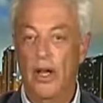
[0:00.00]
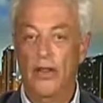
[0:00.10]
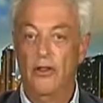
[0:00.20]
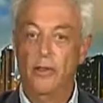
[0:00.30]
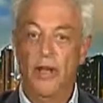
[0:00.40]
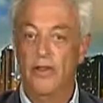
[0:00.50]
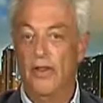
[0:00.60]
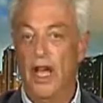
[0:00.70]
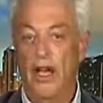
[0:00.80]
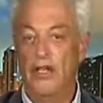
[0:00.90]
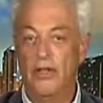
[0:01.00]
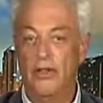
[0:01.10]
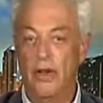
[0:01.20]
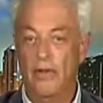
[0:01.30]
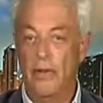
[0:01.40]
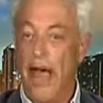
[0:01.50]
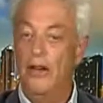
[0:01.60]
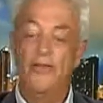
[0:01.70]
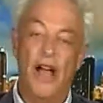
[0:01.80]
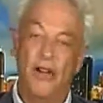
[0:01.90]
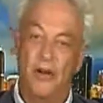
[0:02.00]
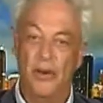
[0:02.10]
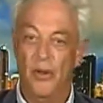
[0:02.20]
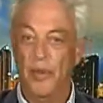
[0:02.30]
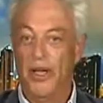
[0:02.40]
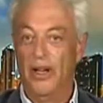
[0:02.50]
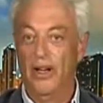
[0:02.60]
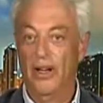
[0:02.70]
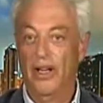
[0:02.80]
the specifications of the manufacturer of the pinger.